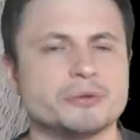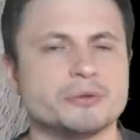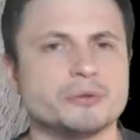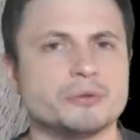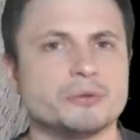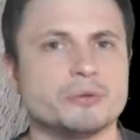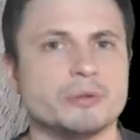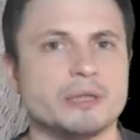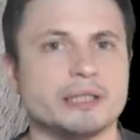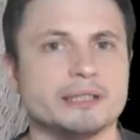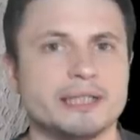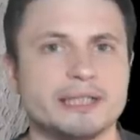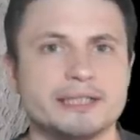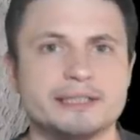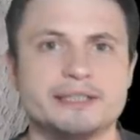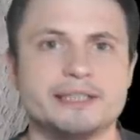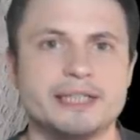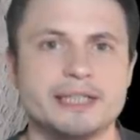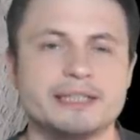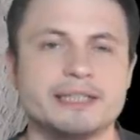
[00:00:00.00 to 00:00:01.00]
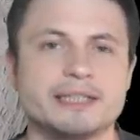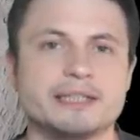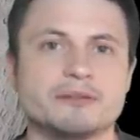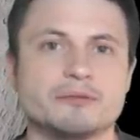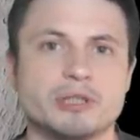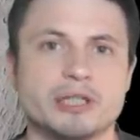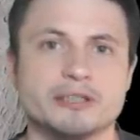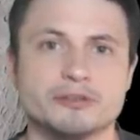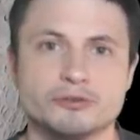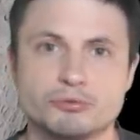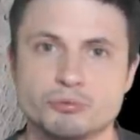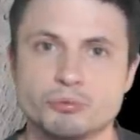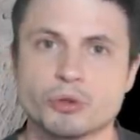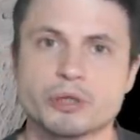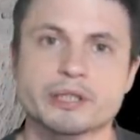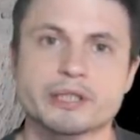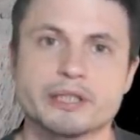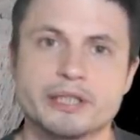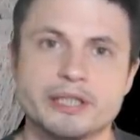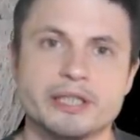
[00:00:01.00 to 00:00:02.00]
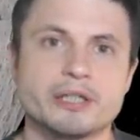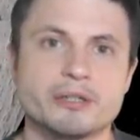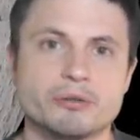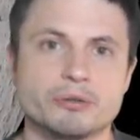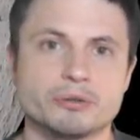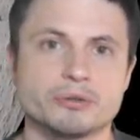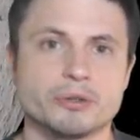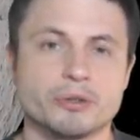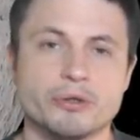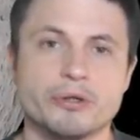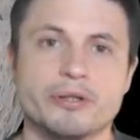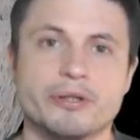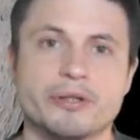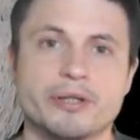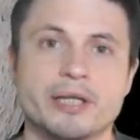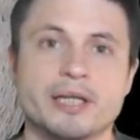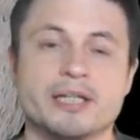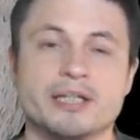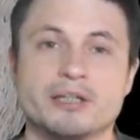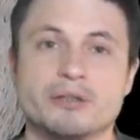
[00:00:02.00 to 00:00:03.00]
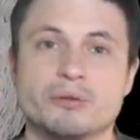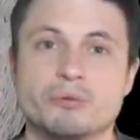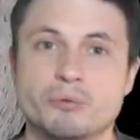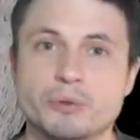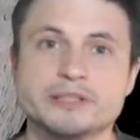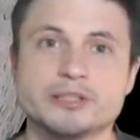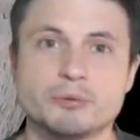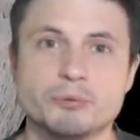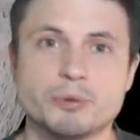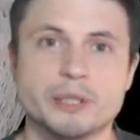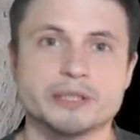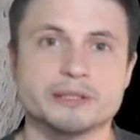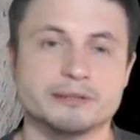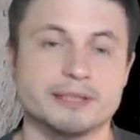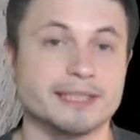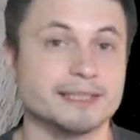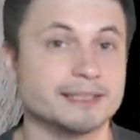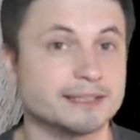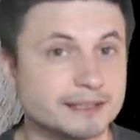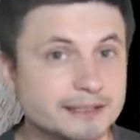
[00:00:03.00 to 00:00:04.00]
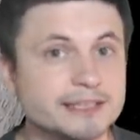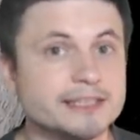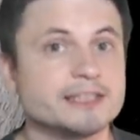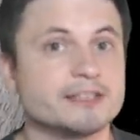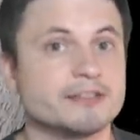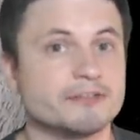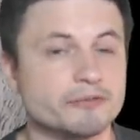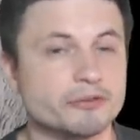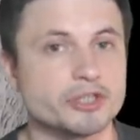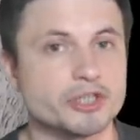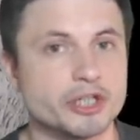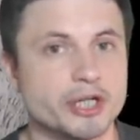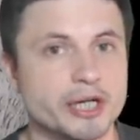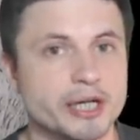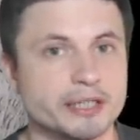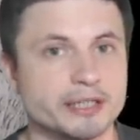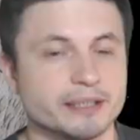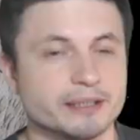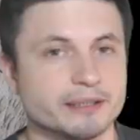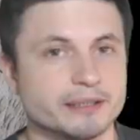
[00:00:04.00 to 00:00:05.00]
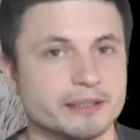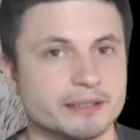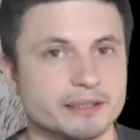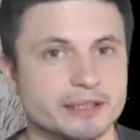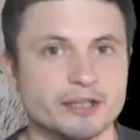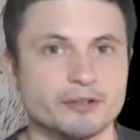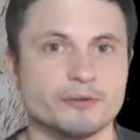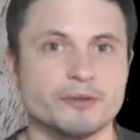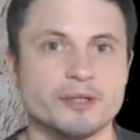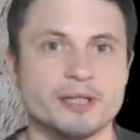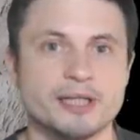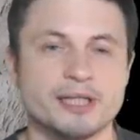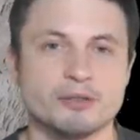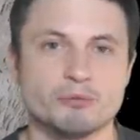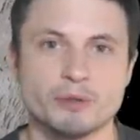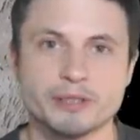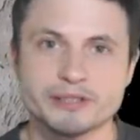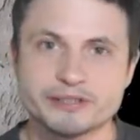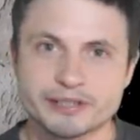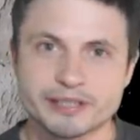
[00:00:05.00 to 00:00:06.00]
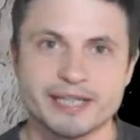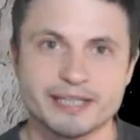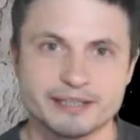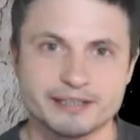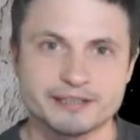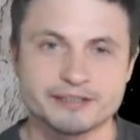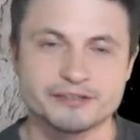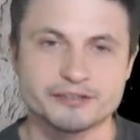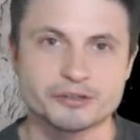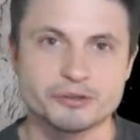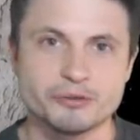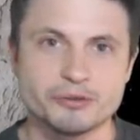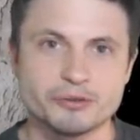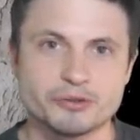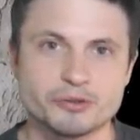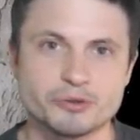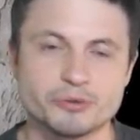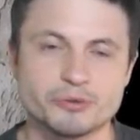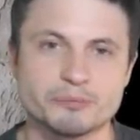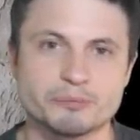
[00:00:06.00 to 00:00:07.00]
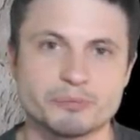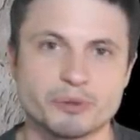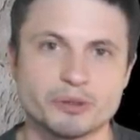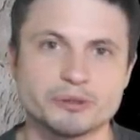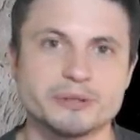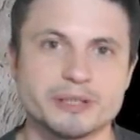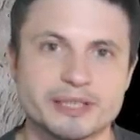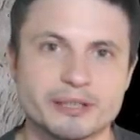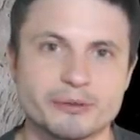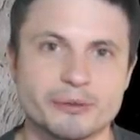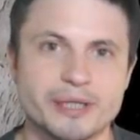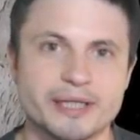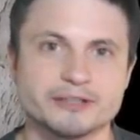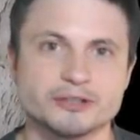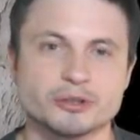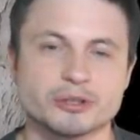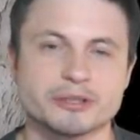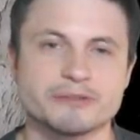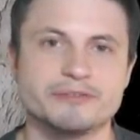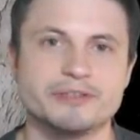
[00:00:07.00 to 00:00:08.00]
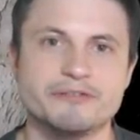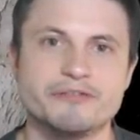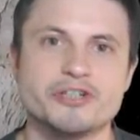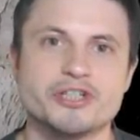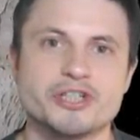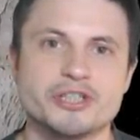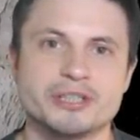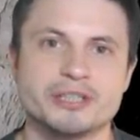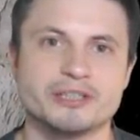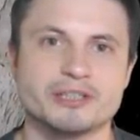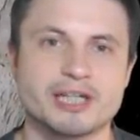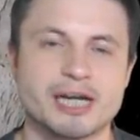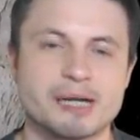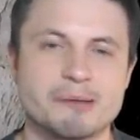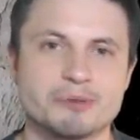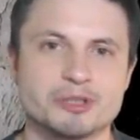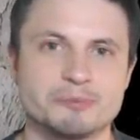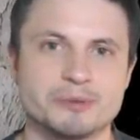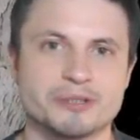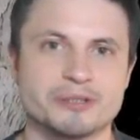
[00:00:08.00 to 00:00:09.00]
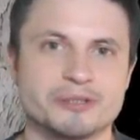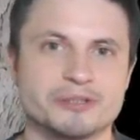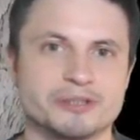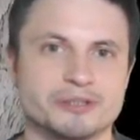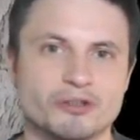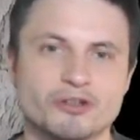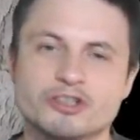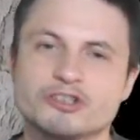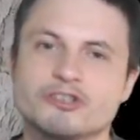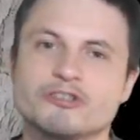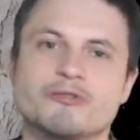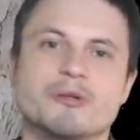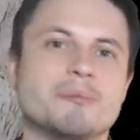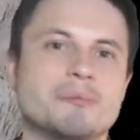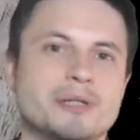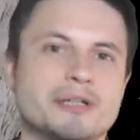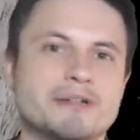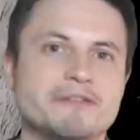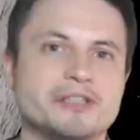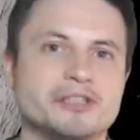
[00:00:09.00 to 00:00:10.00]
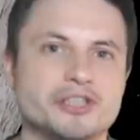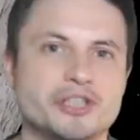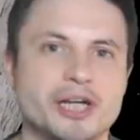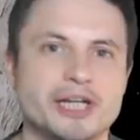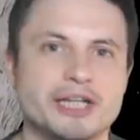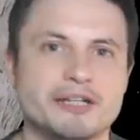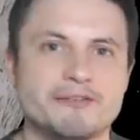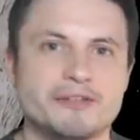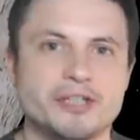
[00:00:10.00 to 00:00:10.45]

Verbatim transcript: to an idea that has worked here on Earth really well, at least for China. Now, once again, this is going to probably create a lot of division in the comments because all of my previous China